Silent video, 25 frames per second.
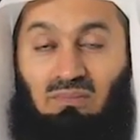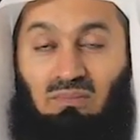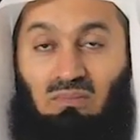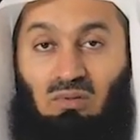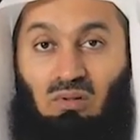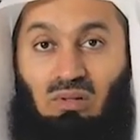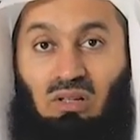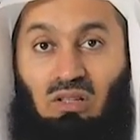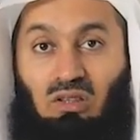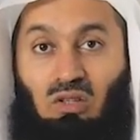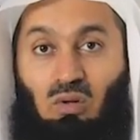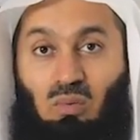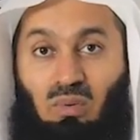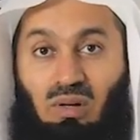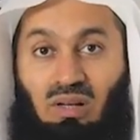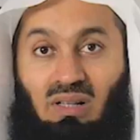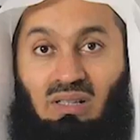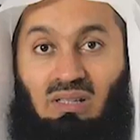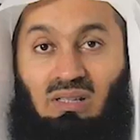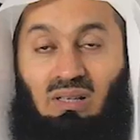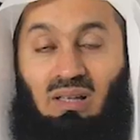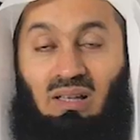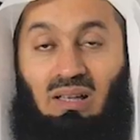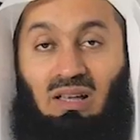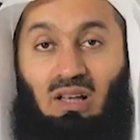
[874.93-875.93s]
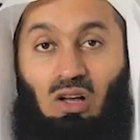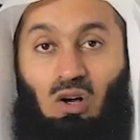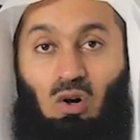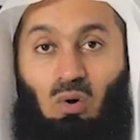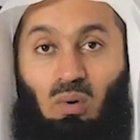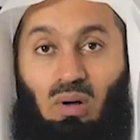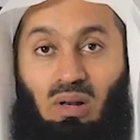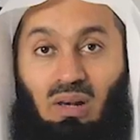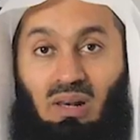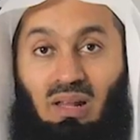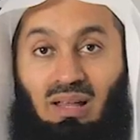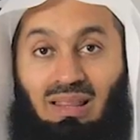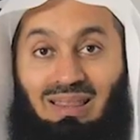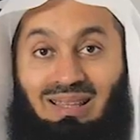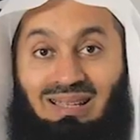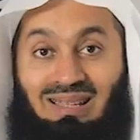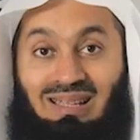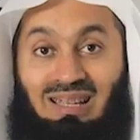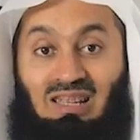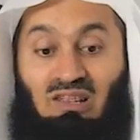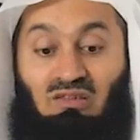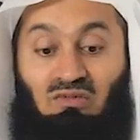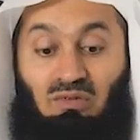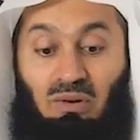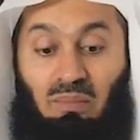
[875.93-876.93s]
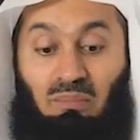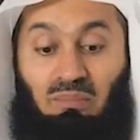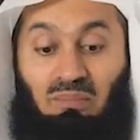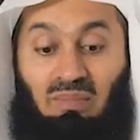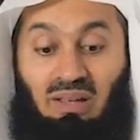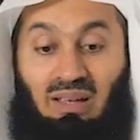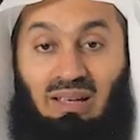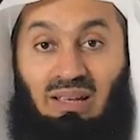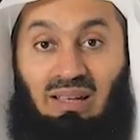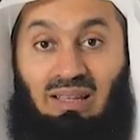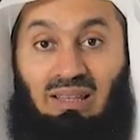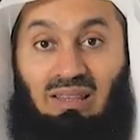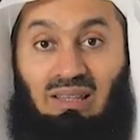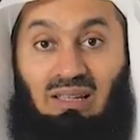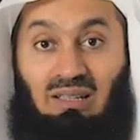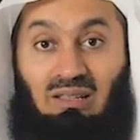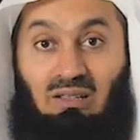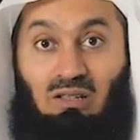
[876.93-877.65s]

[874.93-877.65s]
Look at the words. Oh Allah, this is from the,